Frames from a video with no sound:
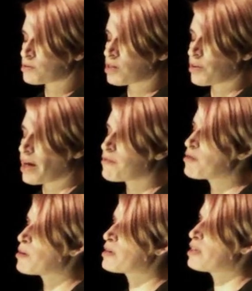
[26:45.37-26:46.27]
know
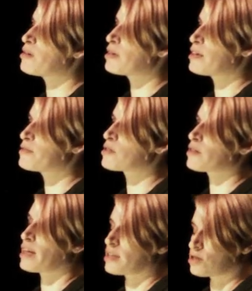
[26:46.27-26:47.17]
everybody who lives on
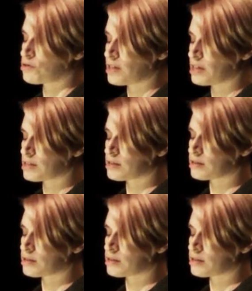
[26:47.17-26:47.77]
their street.